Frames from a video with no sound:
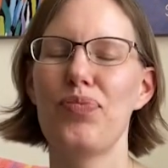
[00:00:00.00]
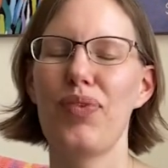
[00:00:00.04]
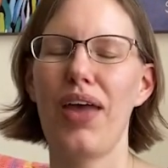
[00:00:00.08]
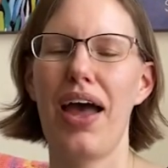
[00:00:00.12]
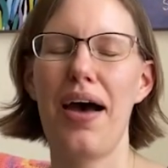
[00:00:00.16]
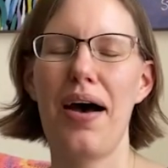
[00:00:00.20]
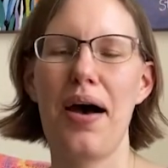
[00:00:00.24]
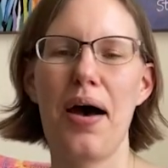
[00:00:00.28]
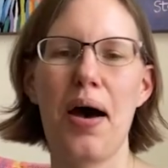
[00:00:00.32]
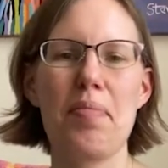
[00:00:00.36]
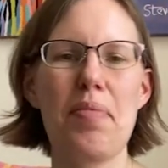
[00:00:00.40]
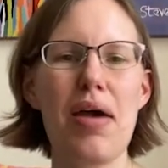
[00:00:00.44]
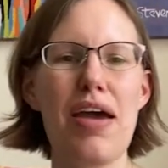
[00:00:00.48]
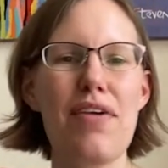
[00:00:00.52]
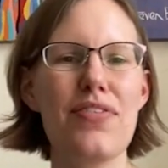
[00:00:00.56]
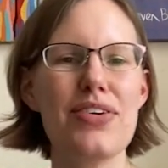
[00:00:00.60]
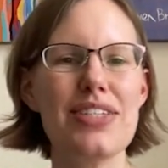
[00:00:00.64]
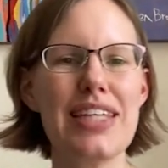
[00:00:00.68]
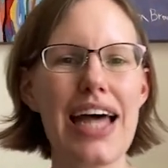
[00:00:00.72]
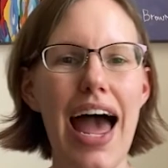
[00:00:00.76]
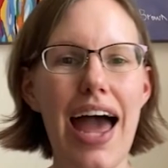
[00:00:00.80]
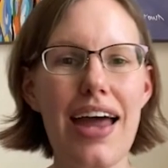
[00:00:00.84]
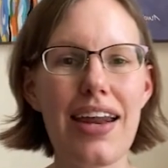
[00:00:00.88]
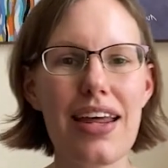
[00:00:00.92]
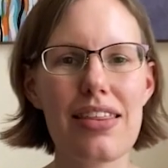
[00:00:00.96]
If there's
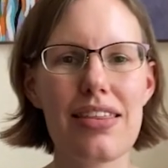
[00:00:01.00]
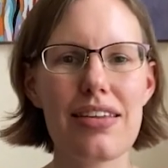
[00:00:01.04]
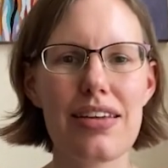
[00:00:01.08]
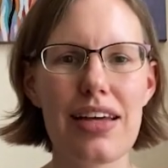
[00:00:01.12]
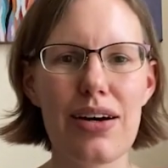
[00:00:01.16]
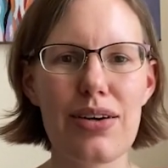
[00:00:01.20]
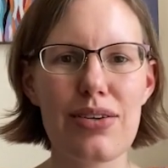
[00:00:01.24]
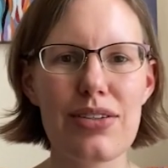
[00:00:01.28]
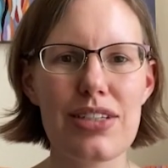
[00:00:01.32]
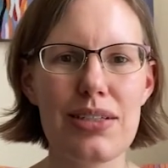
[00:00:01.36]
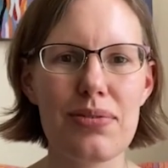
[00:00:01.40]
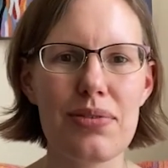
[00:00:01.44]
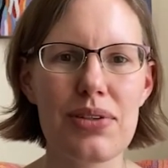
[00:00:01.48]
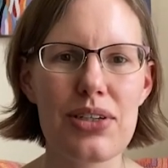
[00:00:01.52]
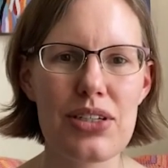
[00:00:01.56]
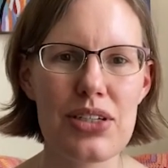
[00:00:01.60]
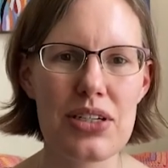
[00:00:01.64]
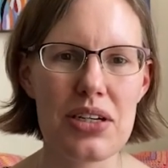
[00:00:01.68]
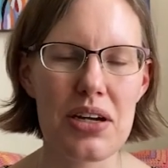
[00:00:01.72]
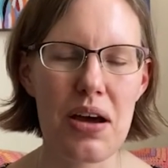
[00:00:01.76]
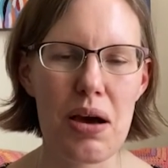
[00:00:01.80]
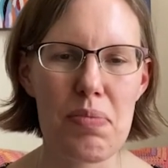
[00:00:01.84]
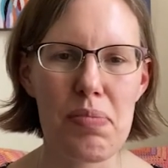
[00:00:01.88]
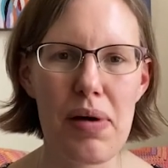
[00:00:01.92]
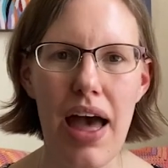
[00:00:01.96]
anything else you want to
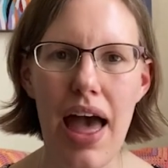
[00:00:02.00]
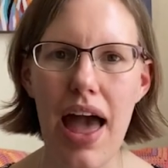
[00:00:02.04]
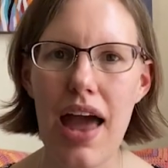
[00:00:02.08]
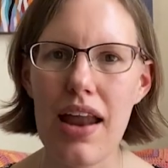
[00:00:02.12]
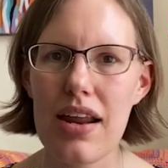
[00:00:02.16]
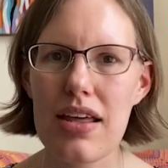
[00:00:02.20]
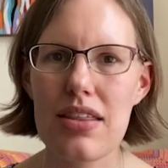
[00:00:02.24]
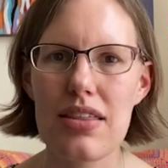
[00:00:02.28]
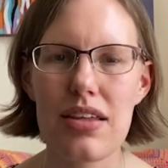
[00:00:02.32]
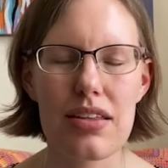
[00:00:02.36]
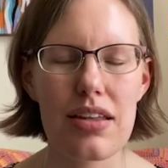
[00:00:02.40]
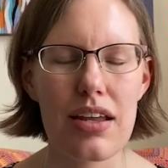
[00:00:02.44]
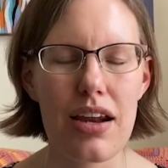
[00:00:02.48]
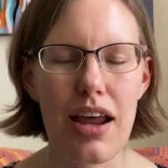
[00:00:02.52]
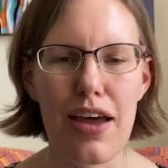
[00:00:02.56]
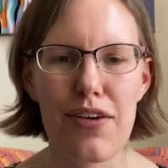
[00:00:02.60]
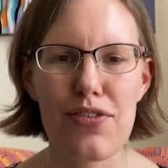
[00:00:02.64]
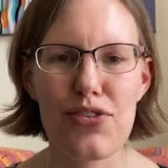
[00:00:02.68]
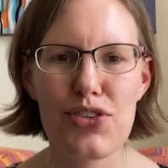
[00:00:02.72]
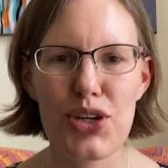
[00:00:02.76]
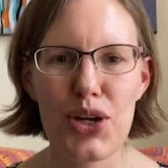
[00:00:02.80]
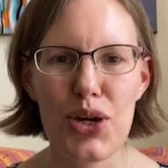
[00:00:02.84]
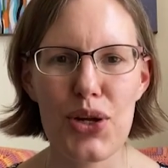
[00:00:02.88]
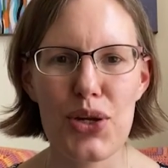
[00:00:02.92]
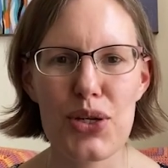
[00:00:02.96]
know about anything that I've
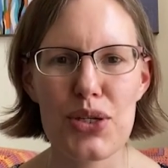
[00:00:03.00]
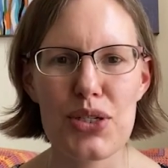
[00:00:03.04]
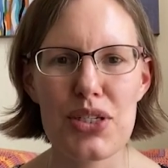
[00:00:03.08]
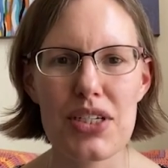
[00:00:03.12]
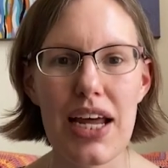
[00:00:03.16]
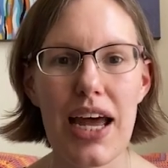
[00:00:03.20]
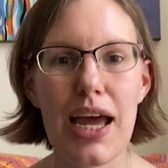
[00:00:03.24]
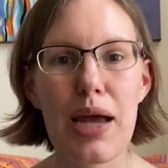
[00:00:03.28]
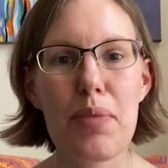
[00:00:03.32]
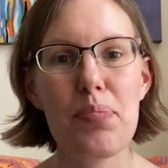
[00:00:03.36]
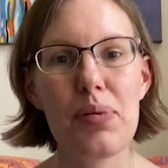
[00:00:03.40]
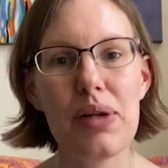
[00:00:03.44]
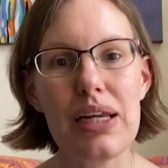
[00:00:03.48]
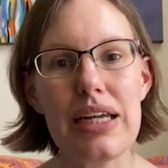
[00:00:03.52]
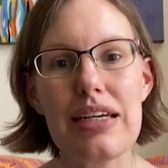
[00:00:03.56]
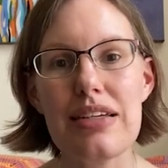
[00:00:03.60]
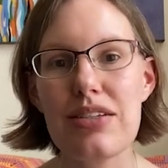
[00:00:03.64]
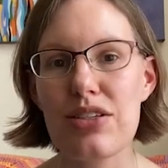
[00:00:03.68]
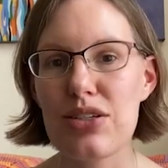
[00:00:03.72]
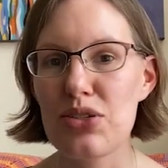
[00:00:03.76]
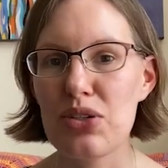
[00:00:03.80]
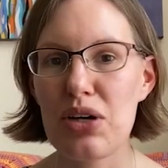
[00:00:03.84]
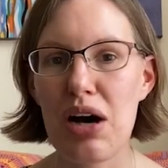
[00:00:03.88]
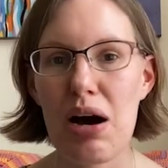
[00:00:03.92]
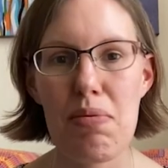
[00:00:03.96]
shown you today, please
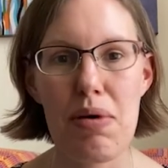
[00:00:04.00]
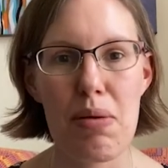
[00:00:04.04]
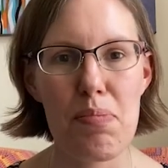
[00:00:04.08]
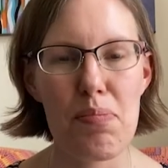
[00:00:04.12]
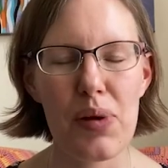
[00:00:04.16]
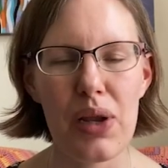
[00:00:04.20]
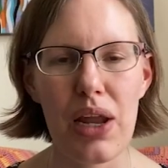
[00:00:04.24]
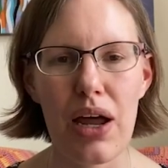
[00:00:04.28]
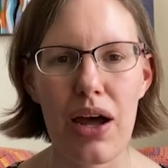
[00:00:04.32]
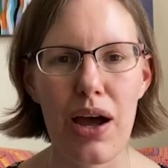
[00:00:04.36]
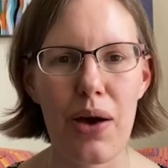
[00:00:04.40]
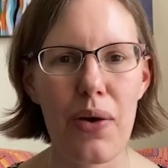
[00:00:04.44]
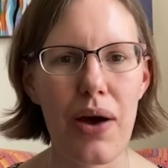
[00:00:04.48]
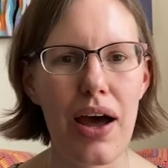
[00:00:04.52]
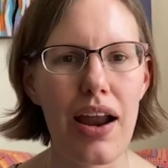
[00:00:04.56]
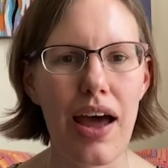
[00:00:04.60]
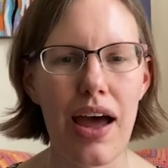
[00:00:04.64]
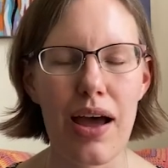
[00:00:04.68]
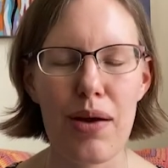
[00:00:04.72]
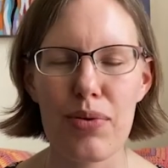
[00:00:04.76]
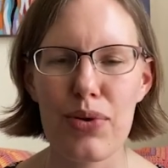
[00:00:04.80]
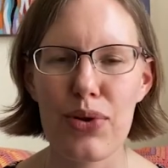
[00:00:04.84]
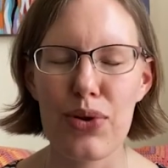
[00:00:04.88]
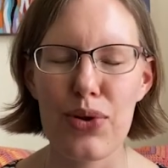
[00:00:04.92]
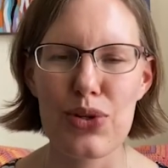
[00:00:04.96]
just comment below and I
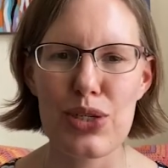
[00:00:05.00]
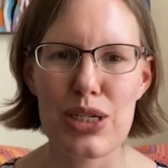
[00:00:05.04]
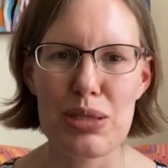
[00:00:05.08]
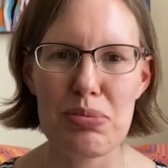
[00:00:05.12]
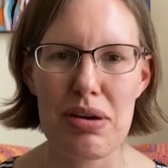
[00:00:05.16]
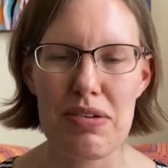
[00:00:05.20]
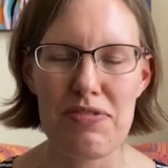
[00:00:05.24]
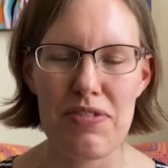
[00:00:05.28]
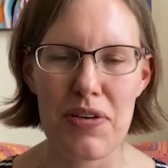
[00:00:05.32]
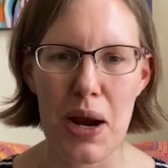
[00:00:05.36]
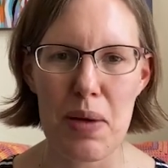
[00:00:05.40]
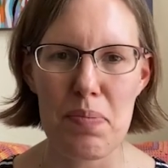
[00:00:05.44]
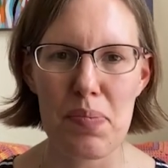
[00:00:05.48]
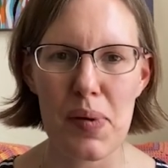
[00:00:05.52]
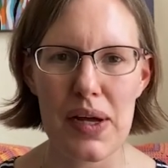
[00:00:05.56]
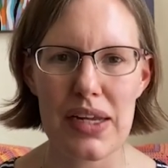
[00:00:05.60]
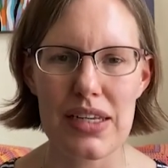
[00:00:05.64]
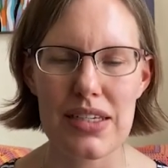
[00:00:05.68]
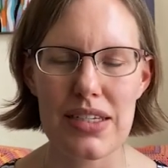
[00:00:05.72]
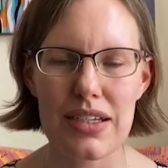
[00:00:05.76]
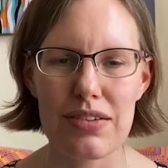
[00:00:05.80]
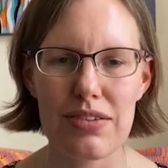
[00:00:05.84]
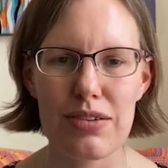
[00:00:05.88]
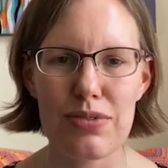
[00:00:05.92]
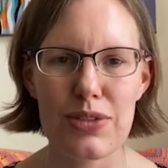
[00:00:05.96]
will do my very
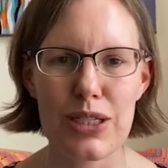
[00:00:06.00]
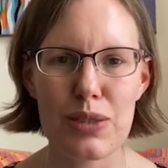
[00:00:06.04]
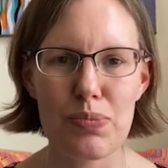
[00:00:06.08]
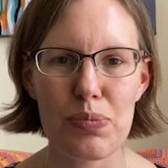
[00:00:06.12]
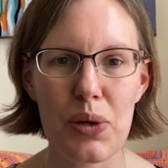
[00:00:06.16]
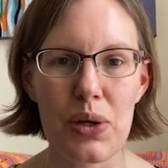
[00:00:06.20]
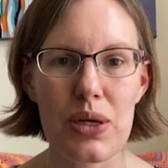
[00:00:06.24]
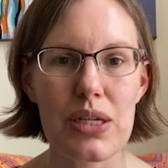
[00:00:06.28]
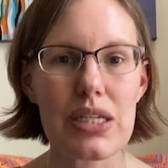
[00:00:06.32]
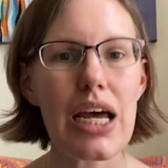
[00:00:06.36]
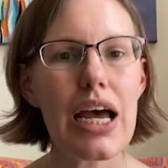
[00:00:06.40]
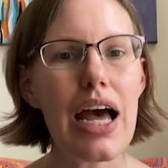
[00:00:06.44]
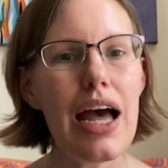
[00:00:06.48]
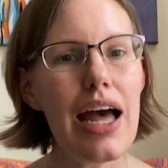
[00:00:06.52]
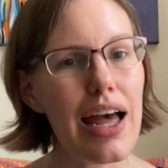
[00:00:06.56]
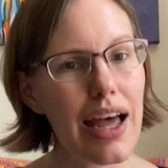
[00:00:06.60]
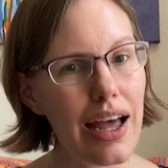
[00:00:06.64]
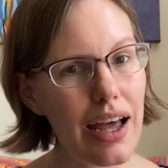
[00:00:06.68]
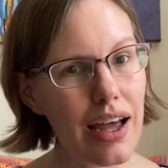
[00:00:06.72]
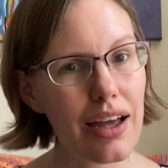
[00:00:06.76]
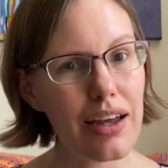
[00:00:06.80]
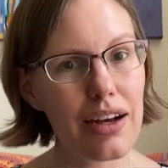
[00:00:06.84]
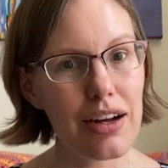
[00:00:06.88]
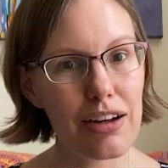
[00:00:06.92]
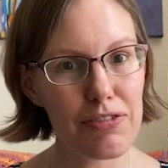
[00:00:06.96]
best to respond
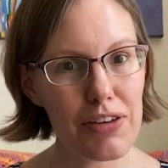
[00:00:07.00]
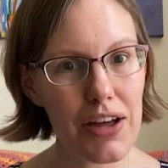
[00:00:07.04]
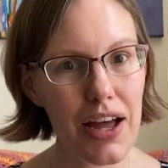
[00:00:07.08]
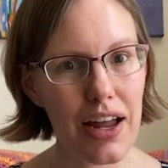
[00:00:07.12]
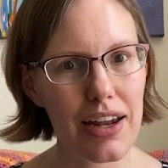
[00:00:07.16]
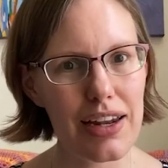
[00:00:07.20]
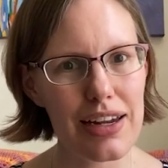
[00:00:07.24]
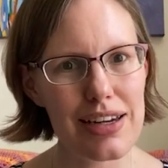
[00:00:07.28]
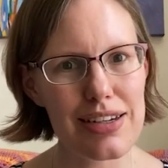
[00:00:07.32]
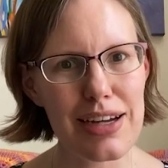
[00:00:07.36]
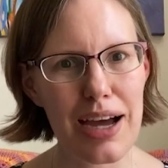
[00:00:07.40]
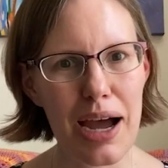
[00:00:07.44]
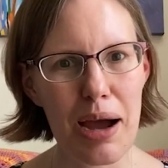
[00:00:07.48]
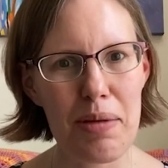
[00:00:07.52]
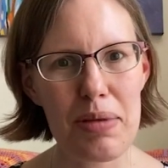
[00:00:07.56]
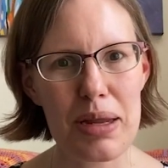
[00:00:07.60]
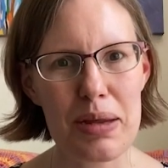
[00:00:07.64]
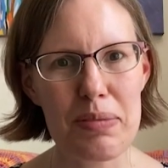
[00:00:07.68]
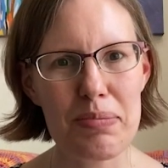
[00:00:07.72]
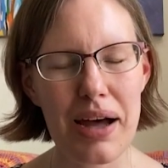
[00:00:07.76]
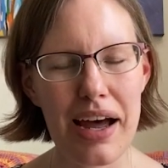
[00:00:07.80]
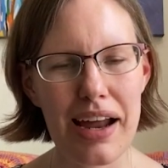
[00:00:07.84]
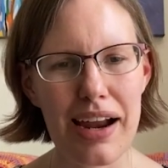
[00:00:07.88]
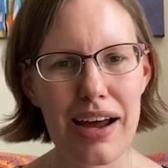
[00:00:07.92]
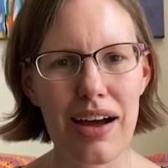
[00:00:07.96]
in a fairly timely
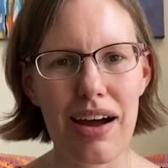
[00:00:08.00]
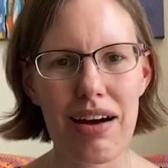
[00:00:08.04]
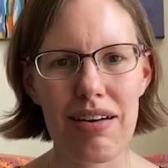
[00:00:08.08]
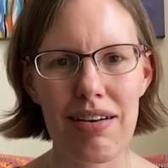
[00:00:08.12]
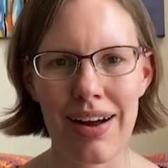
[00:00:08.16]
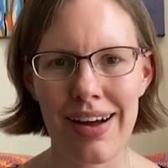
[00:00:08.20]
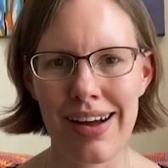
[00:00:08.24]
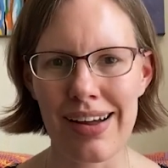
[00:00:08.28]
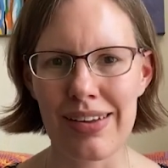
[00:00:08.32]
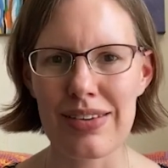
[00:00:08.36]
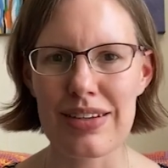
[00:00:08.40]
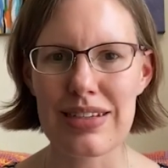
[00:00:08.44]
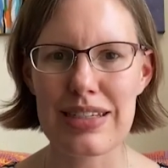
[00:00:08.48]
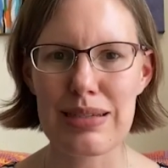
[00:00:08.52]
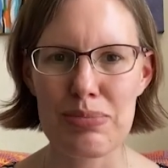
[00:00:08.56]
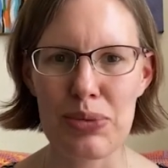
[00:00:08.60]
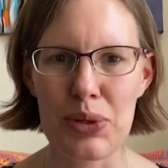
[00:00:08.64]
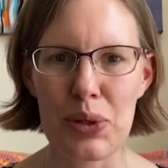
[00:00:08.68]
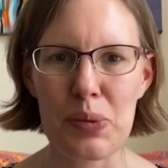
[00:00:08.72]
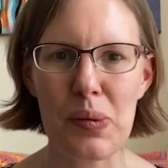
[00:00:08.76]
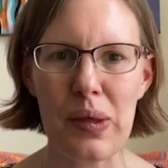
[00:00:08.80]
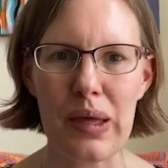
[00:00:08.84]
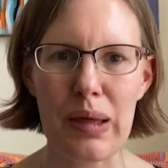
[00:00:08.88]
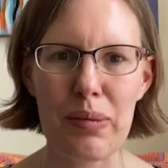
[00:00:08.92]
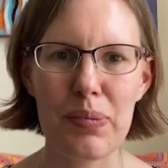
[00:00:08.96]
manner around the
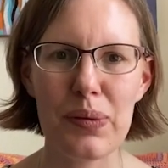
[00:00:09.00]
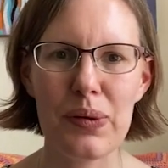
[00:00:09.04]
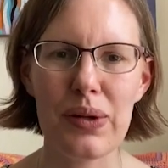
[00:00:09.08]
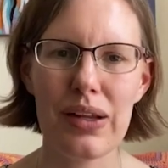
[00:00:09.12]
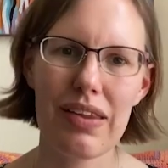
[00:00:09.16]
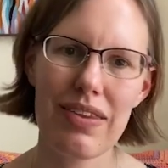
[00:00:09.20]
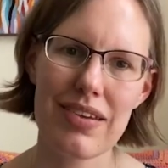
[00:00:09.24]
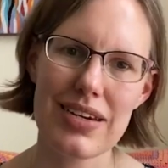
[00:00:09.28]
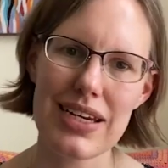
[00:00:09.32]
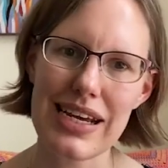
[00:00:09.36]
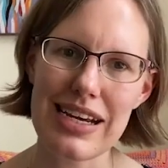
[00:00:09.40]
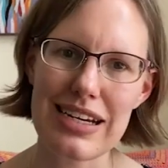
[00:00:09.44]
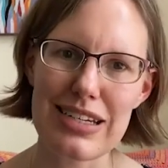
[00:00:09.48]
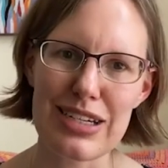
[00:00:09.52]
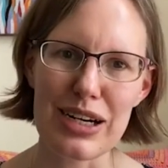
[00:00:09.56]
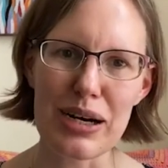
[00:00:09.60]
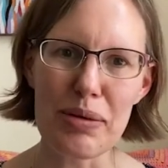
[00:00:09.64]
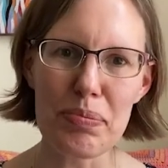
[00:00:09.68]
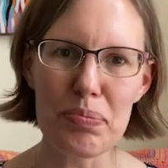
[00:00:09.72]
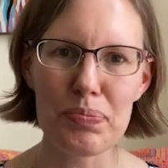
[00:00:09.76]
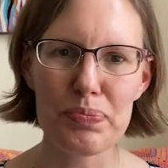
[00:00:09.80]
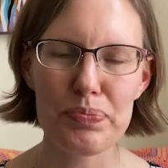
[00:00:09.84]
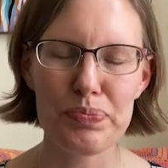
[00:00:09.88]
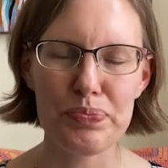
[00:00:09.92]
small people and the day job.